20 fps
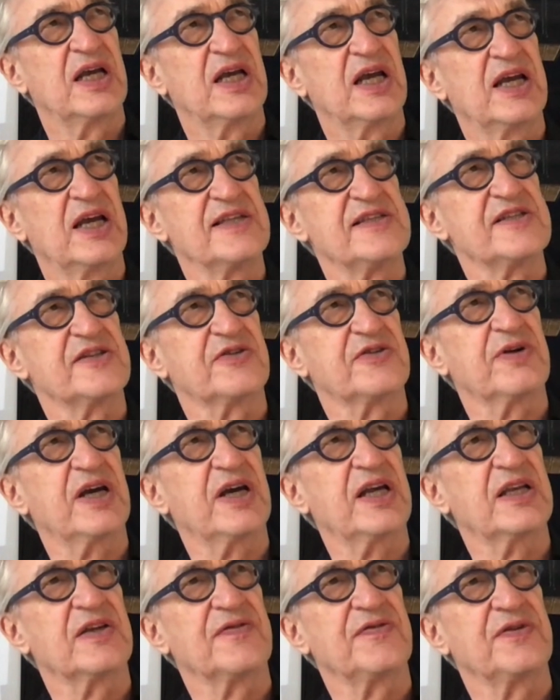It's
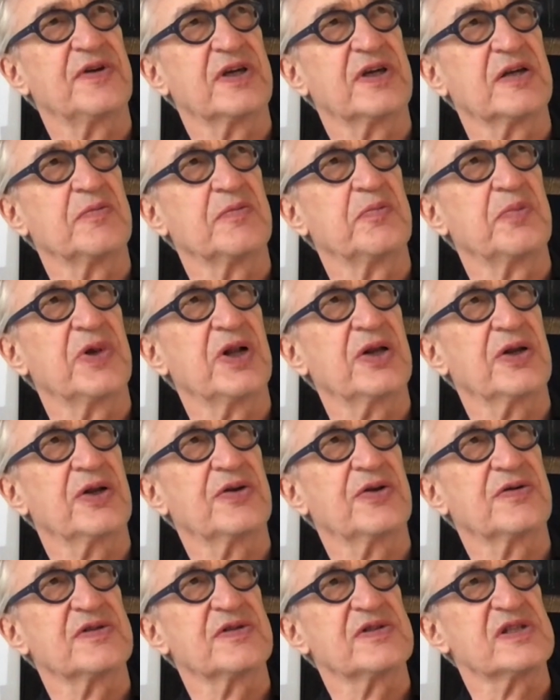great if you can build
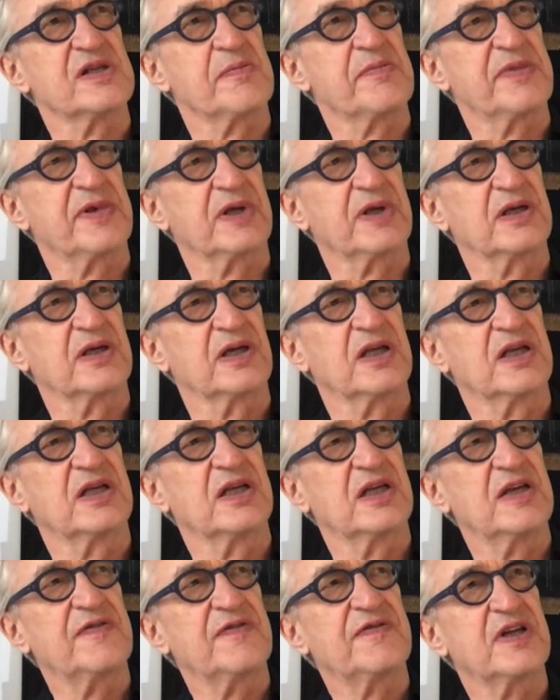onto something, and
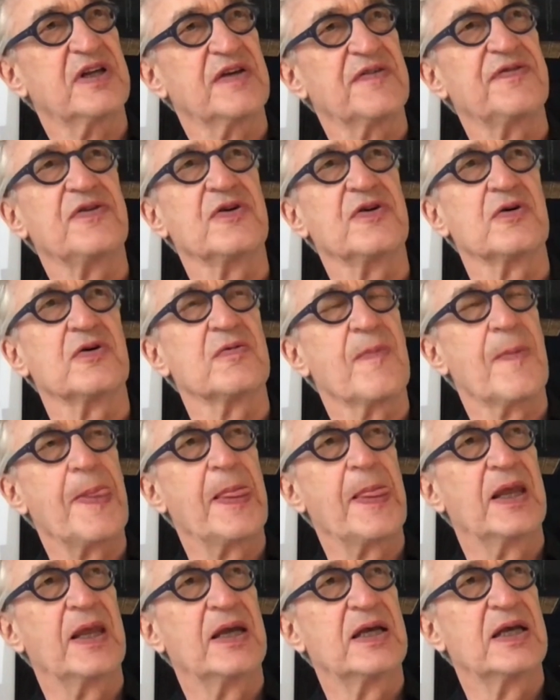even if you
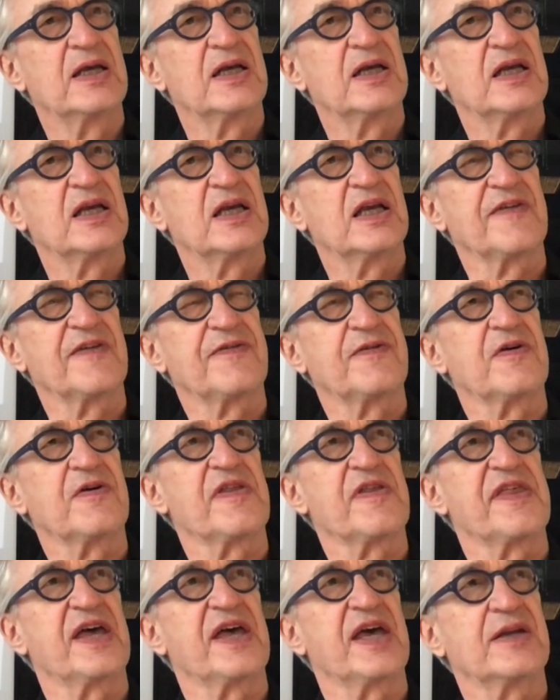
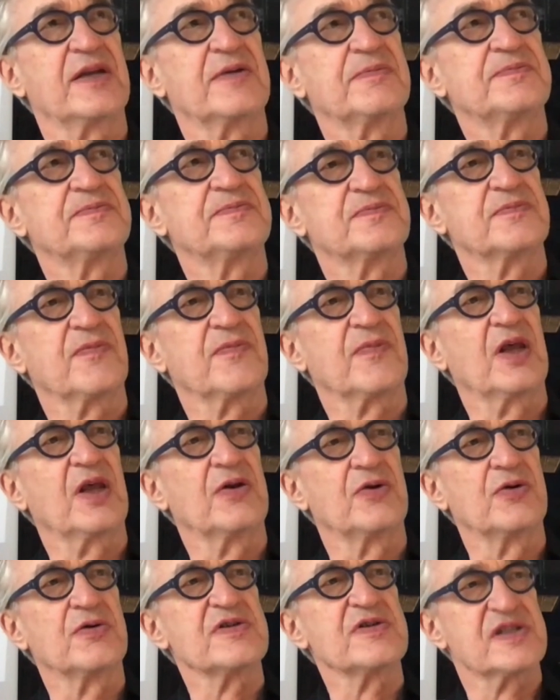then
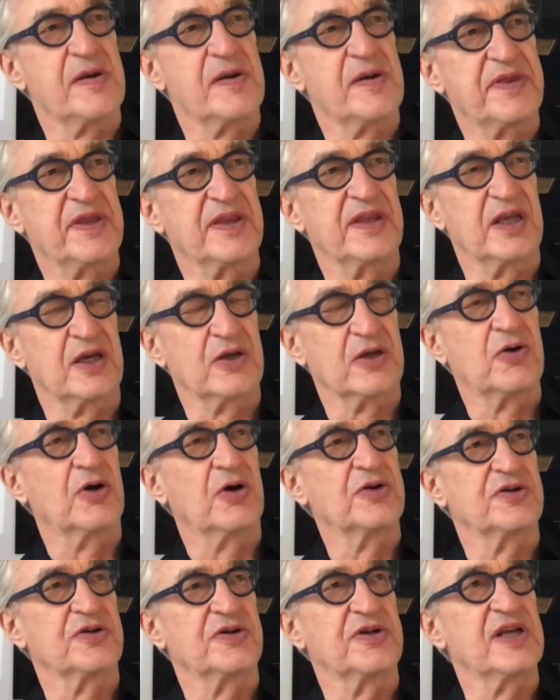do something that
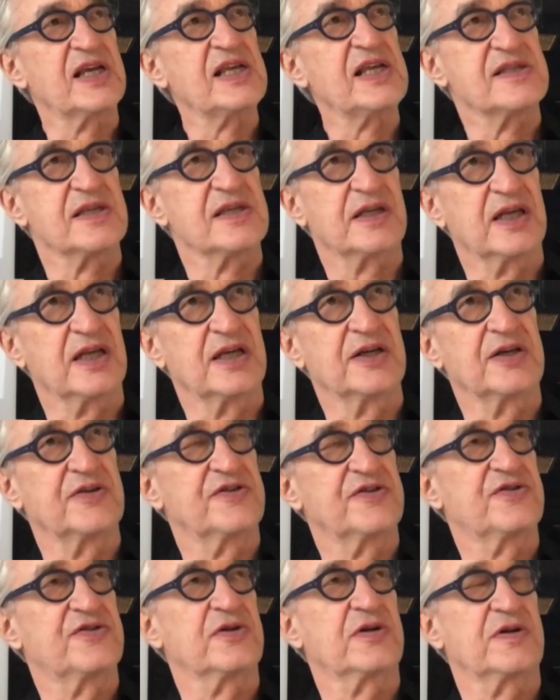contradicts it and
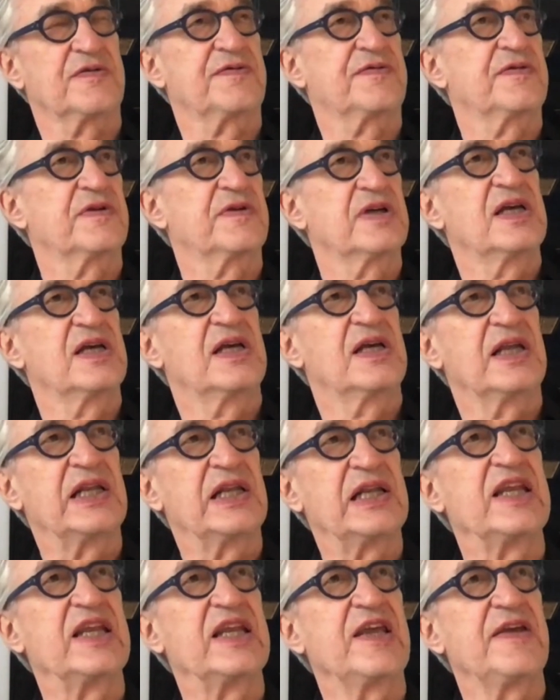sort of
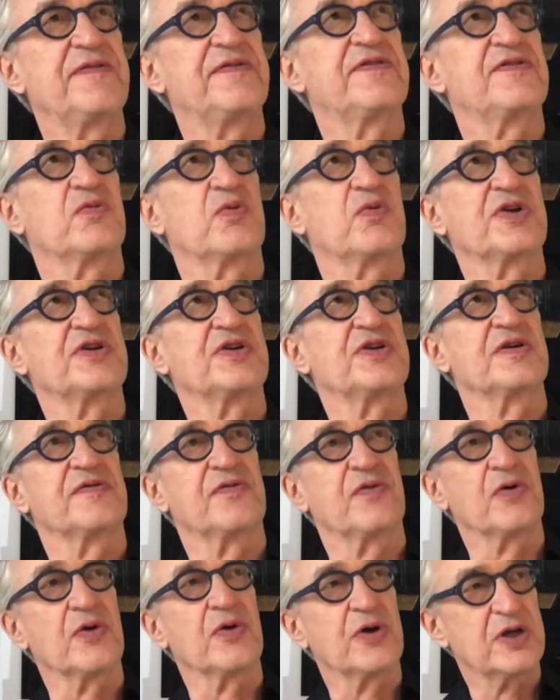leaves what you've
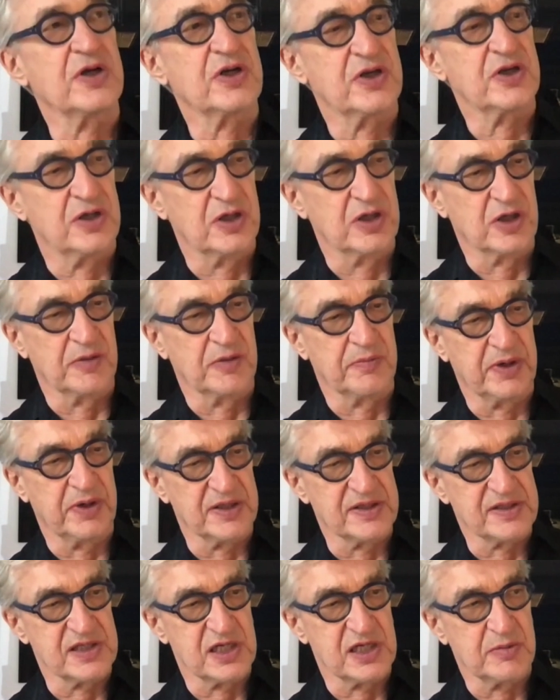learned
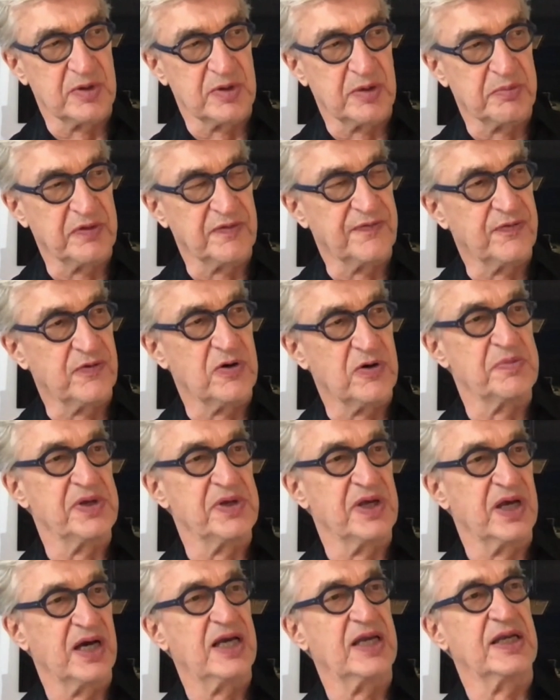about cinema before
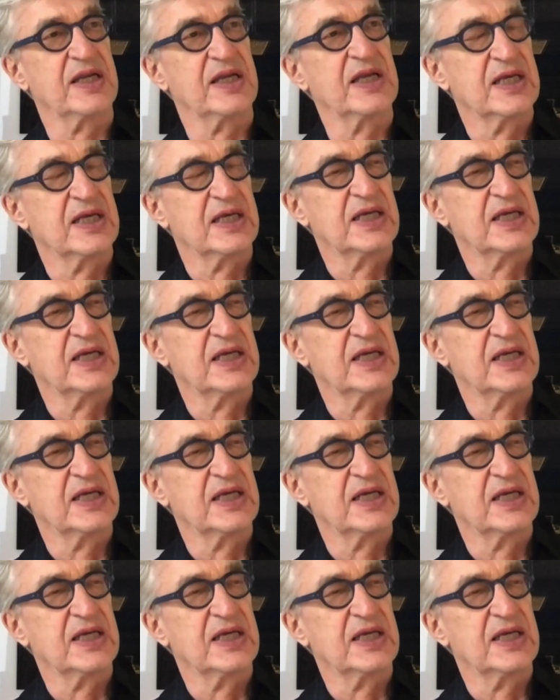behind,